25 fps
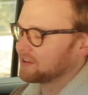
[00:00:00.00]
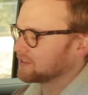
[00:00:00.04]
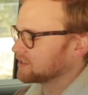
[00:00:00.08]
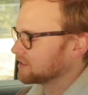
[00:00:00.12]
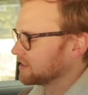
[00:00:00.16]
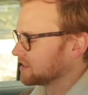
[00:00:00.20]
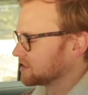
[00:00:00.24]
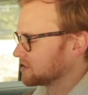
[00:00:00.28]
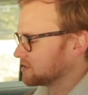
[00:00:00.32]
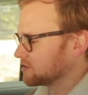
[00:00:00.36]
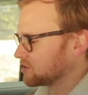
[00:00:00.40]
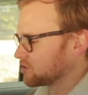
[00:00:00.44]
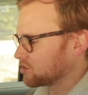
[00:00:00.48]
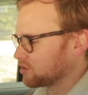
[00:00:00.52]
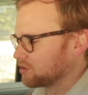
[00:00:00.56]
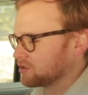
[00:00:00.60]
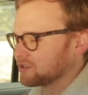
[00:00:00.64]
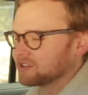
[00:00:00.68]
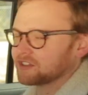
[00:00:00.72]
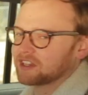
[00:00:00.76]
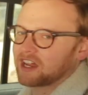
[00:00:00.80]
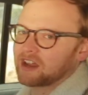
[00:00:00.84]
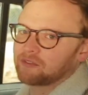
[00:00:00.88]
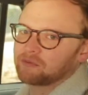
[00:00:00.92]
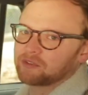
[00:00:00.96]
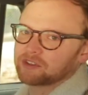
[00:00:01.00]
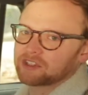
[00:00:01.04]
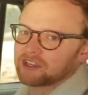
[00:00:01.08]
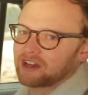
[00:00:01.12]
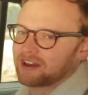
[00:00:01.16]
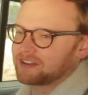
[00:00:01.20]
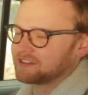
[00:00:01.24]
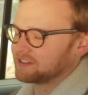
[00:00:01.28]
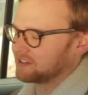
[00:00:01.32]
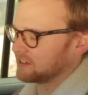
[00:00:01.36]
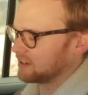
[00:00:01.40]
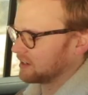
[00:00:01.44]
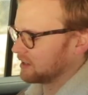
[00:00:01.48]
So that's truth in
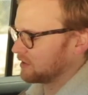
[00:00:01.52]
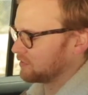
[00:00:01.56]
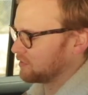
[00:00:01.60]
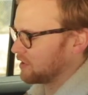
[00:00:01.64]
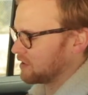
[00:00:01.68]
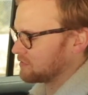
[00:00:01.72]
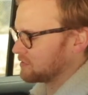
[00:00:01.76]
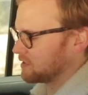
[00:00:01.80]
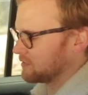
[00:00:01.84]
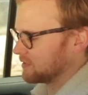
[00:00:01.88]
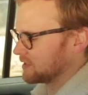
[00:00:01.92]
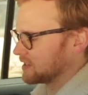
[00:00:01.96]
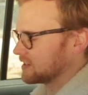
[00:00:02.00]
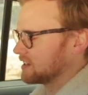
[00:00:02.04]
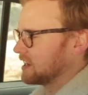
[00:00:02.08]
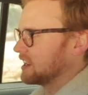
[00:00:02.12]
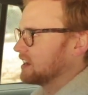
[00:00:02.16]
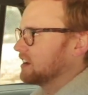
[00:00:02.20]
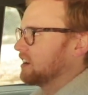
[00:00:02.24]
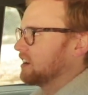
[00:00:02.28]
advertising if I've ever seen